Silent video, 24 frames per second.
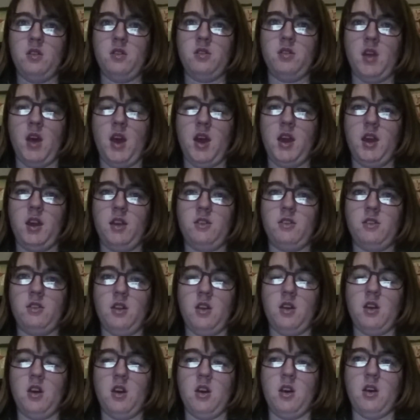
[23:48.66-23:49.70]

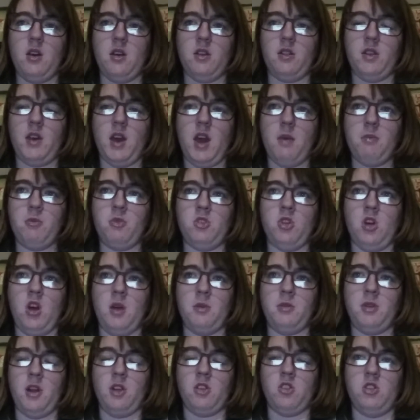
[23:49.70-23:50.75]
the Cambs
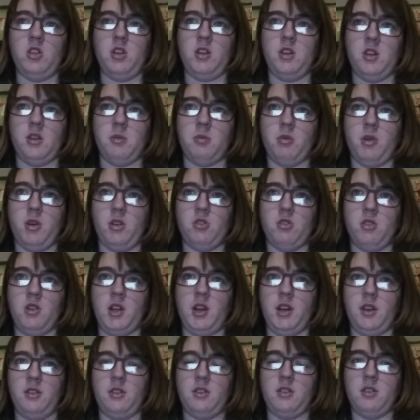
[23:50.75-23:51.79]
Times actually did a press
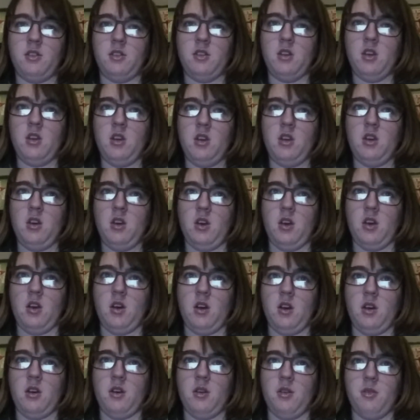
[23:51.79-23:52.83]
release.
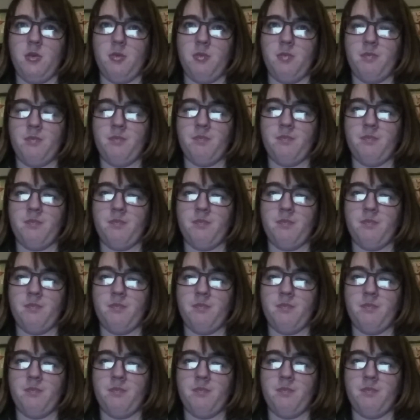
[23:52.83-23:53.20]
I